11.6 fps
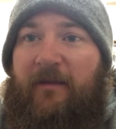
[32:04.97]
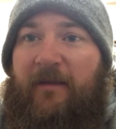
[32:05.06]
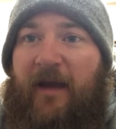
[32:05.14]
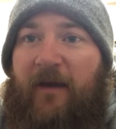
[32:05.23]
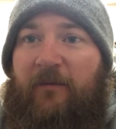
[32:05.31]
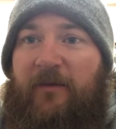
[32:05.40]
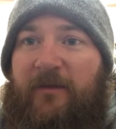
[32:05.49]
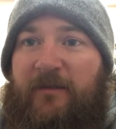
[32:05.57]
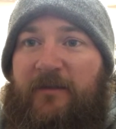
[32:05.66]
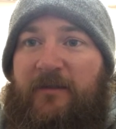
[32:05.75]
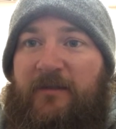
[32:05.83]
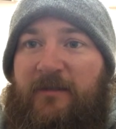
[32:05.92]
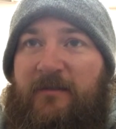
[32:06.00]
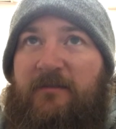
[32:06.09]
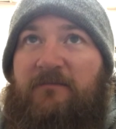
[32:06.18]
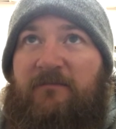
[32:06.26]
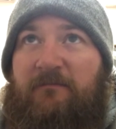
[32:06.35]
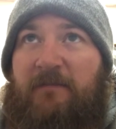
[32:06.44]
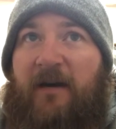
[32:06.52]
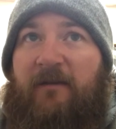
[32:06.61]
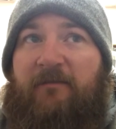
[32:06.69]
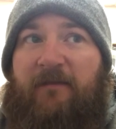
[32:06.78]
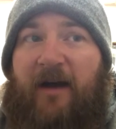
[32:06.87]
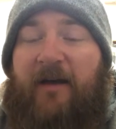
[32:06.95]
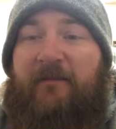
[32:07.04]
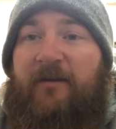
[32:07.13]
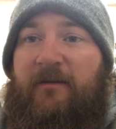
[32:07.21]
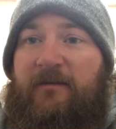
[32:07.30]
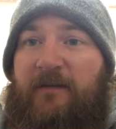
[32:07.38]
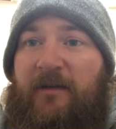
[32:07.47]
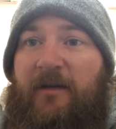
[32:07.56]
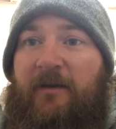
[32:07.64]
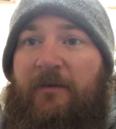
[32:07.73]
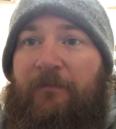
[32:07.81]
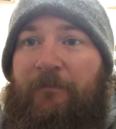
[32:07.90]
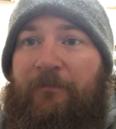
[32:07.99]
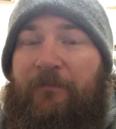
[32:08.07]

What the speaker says: that was about 5 years ago.